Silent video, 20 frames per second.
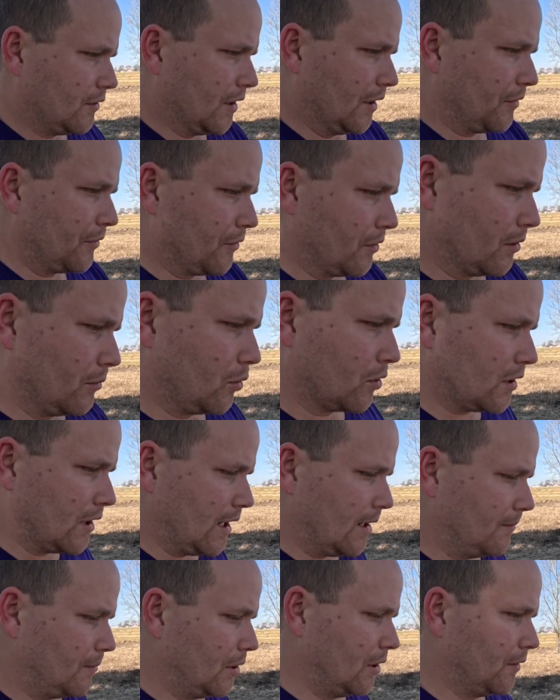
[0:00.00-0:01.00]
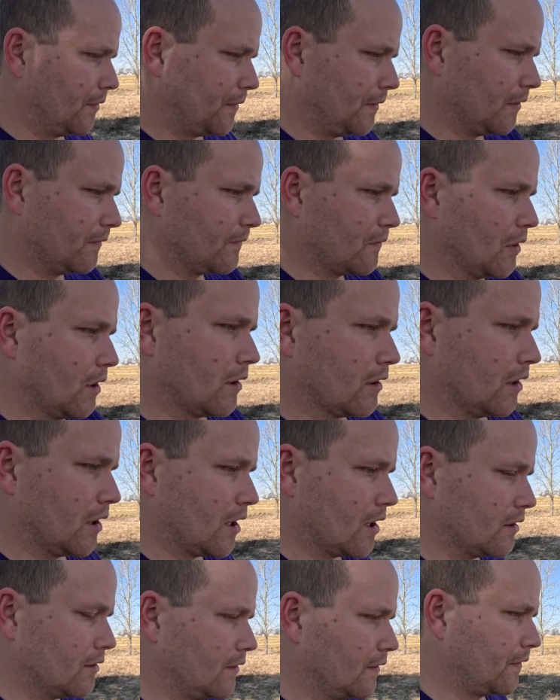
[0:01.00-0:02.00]
thermal composting for our
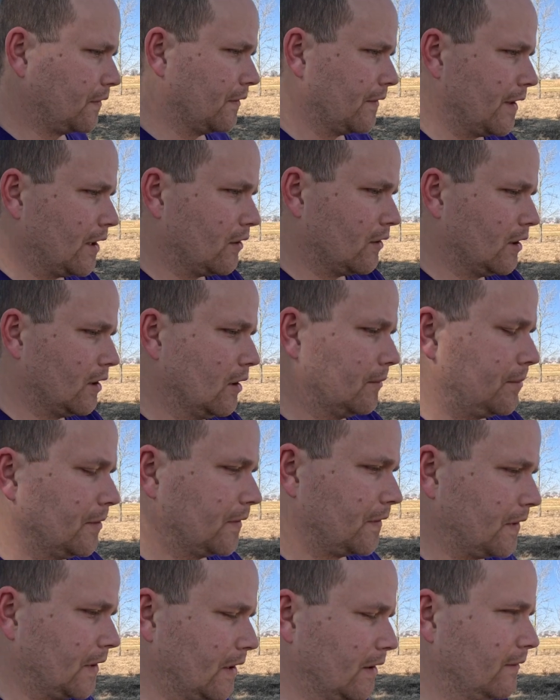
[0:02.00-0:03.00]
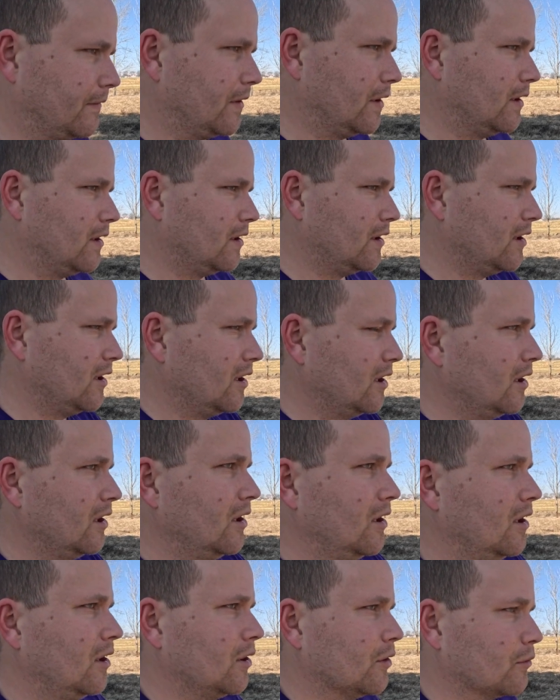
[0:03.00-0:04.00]
garden, so that'll help us have
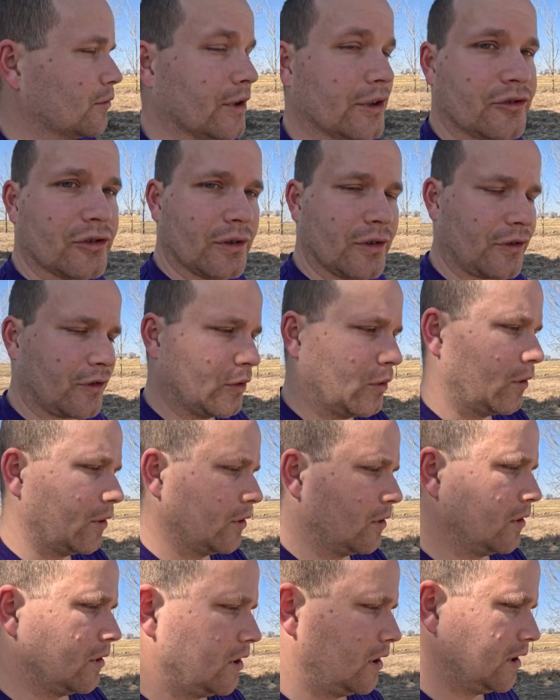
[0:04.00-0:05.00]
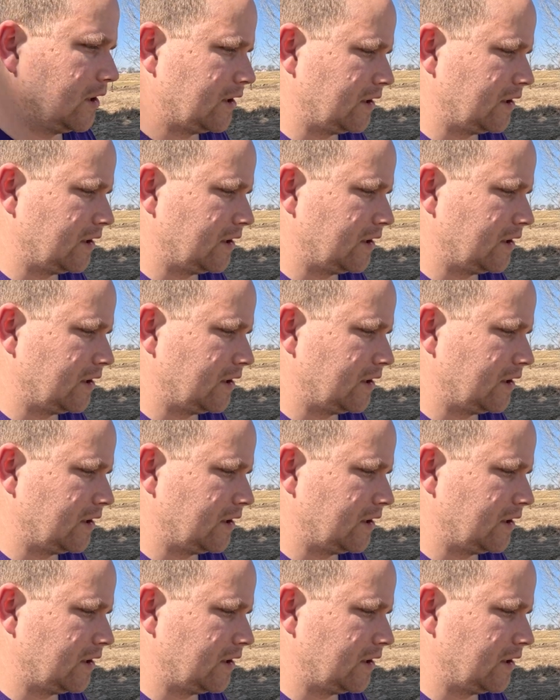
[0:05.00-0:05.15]
richer soil.